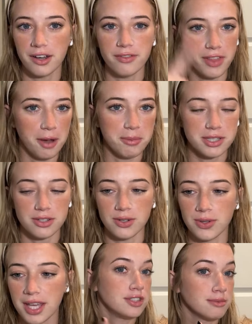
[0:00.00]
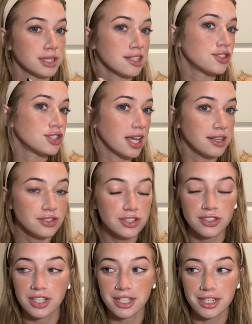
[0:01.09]
of the episode. It seems like Shane just
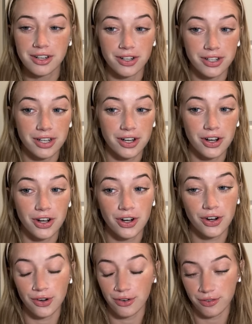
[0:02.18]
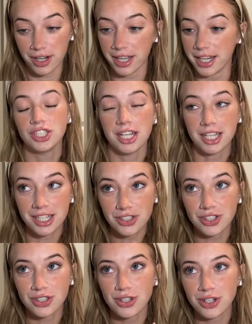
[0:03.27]
cheated on her girlfriend. Jenny
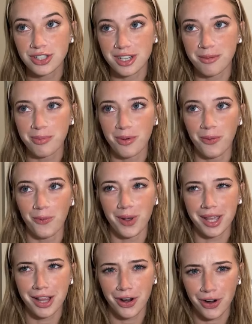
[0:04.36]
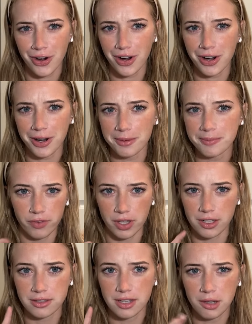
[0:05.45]
just hooked up with her
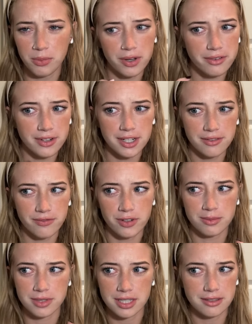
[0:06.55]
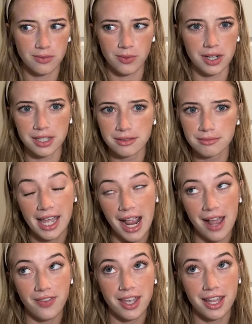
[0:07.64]
fiance boyfriend from season one.
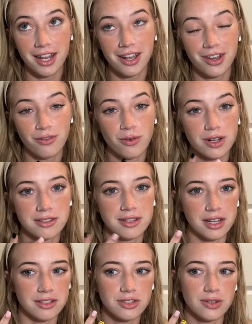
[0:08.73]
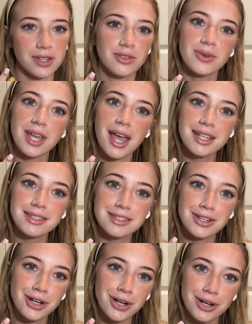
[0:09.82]
And then of course Dana's going through
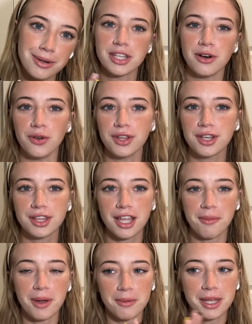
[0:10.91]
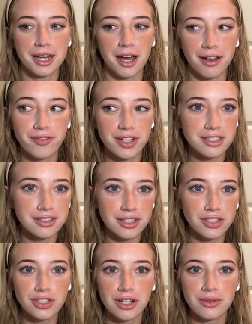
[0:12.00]
cancer. The only good thing about me not finishing the
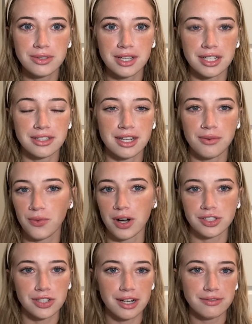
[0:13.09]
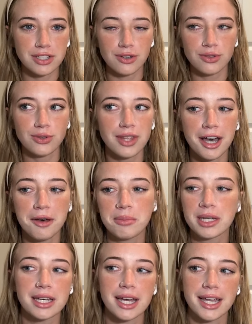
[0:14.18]
show is that I didn't watch her have to go through that.
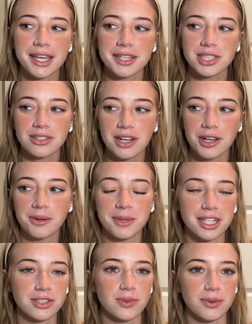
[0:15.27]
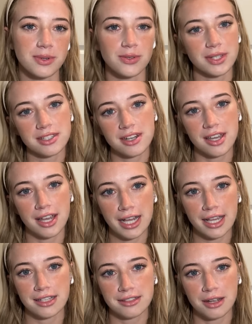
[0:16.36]
But I guess um, that's what we're doing today. I
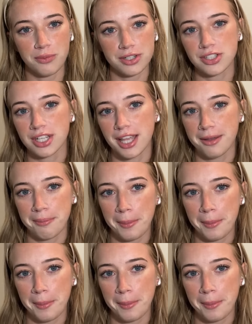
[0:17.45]
guess I'm watching that.